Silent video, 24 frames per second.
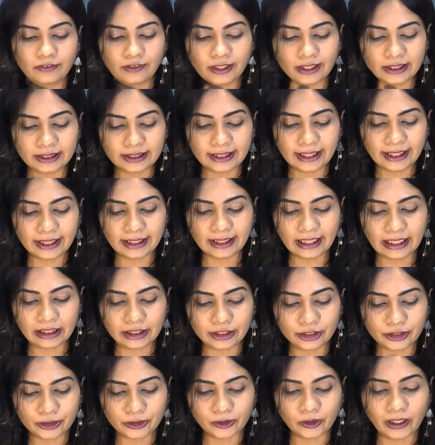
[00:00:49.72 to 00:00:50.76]
first thing that
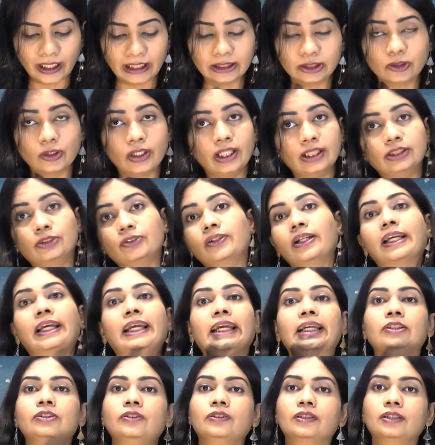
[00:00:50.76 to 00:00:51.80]
you do as soon as you
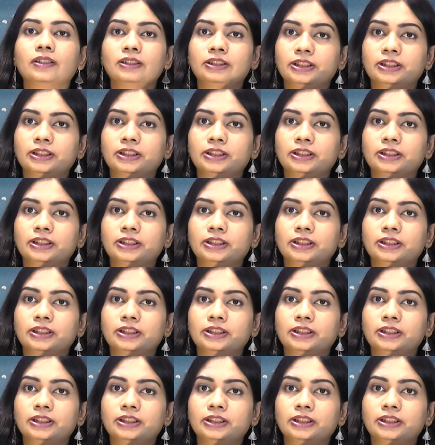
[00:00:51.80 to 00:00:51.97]
get your